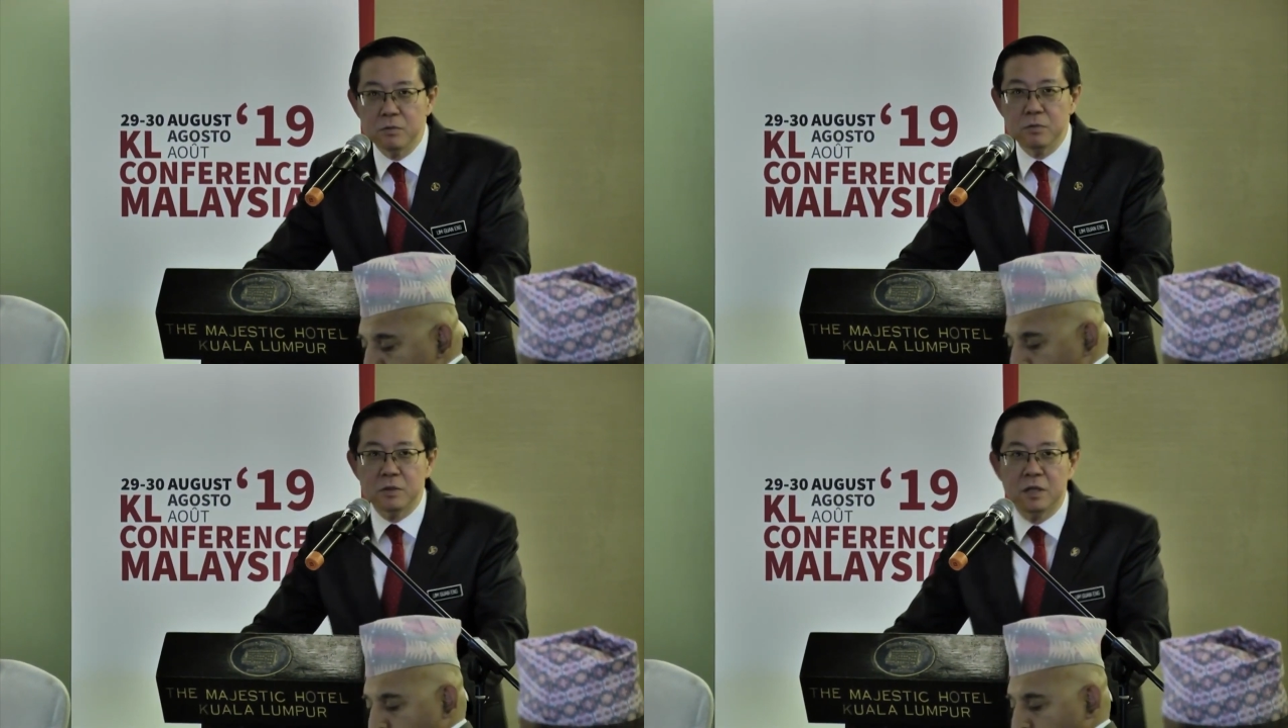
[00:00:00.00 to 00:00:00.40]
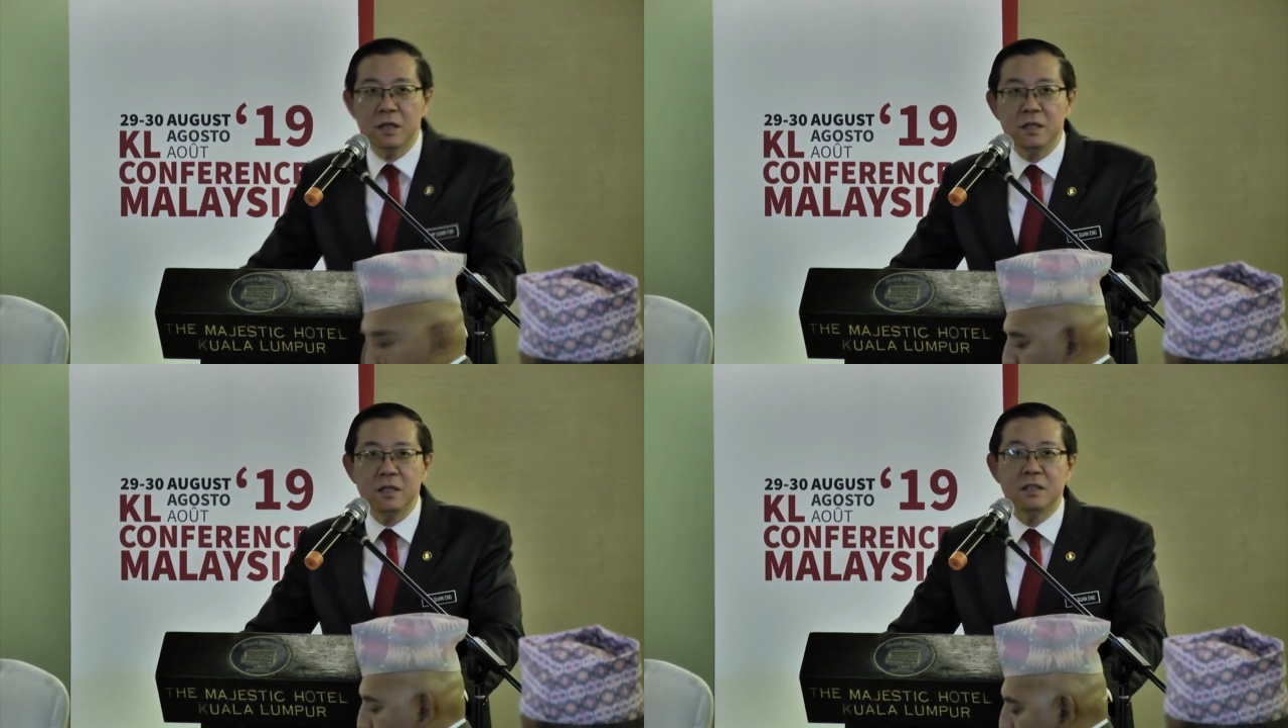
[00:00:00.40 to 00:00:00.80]
to
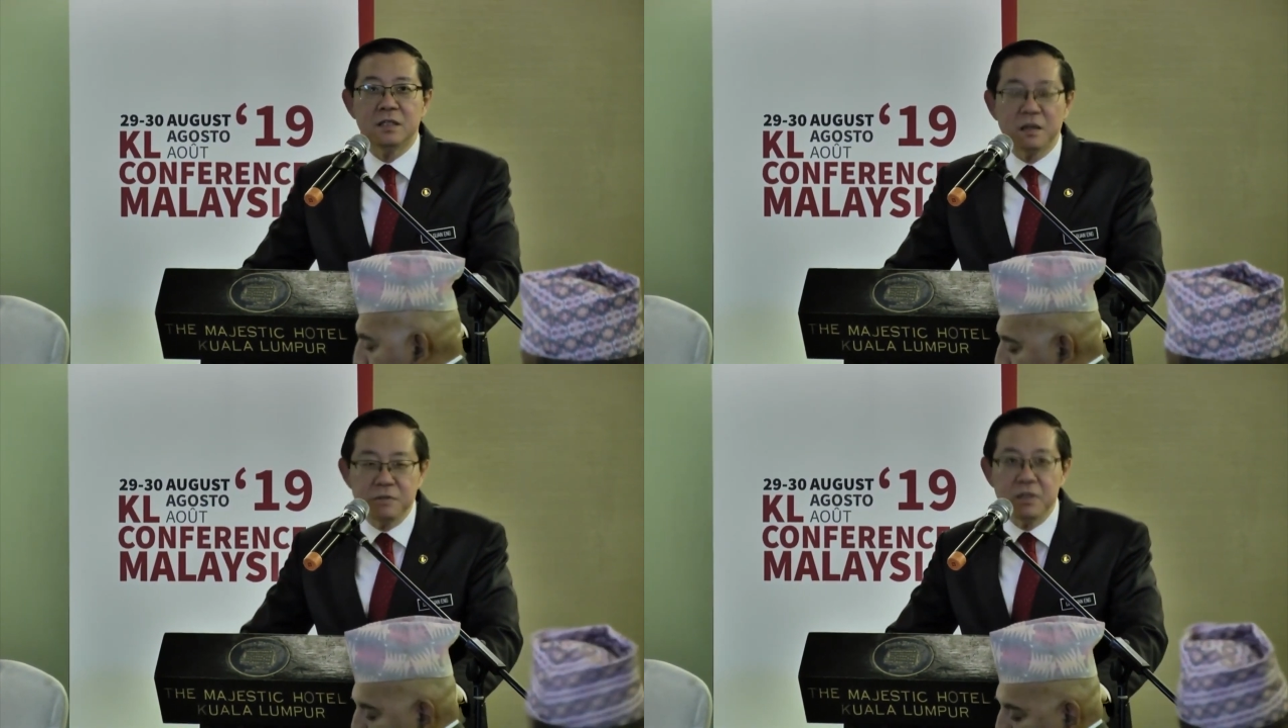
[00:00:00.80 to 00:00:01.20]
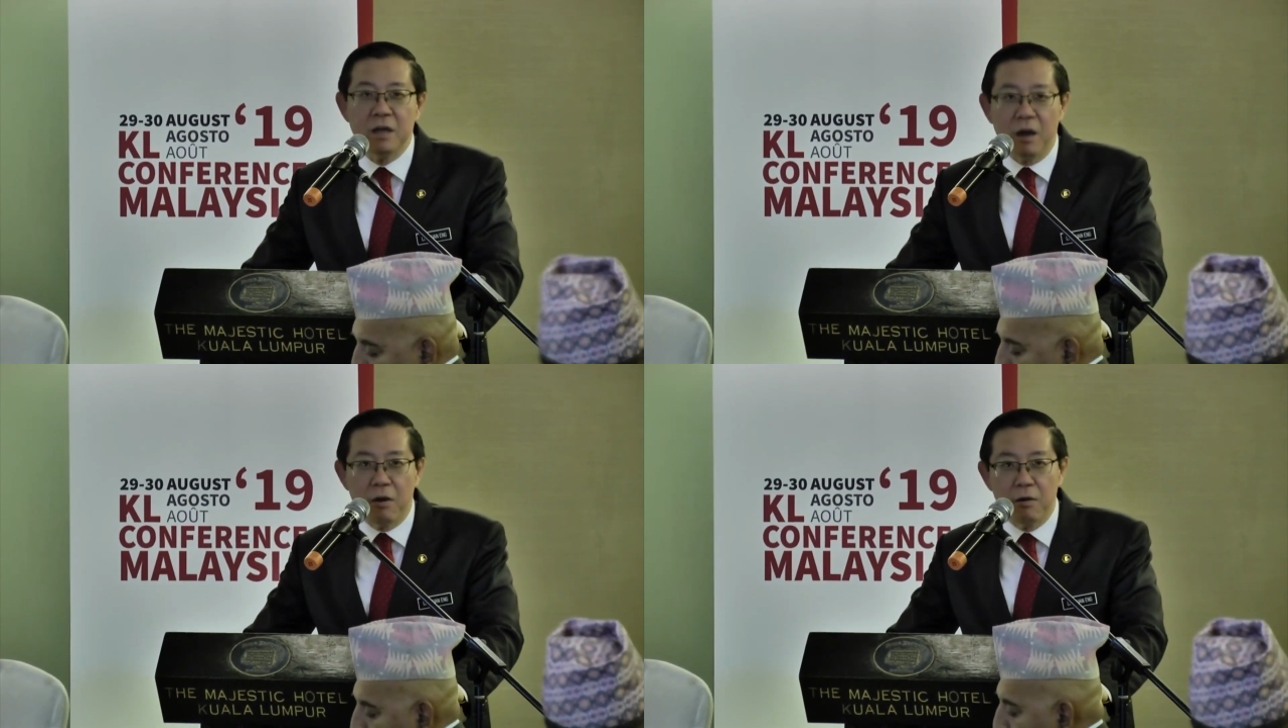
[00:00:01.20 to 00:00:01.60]

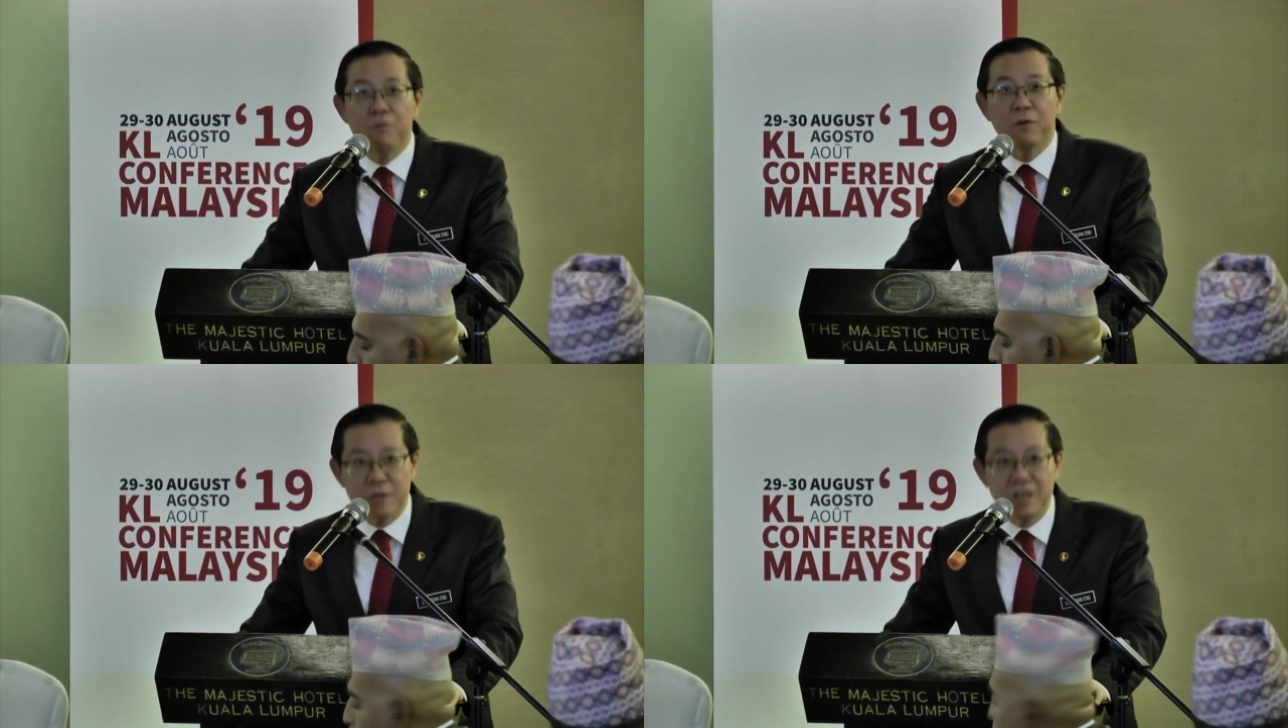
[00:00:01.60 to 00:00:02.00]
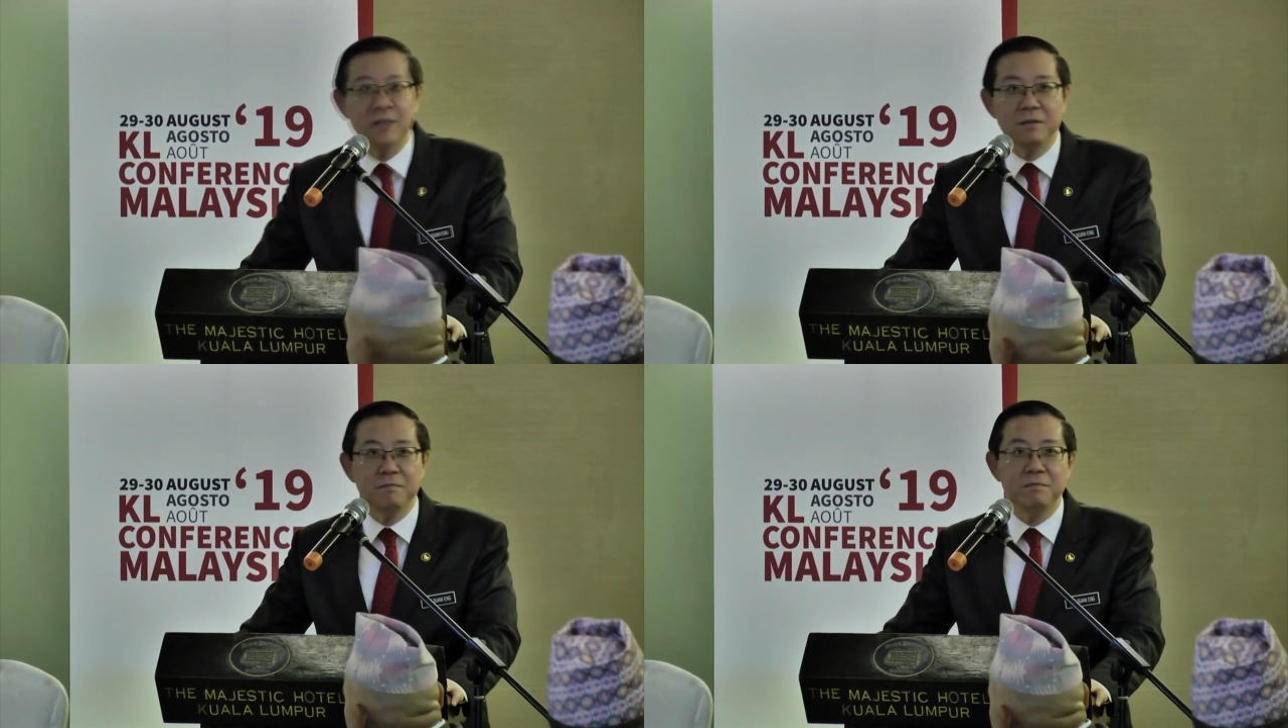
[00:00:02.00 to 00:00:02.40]
37 out of 40.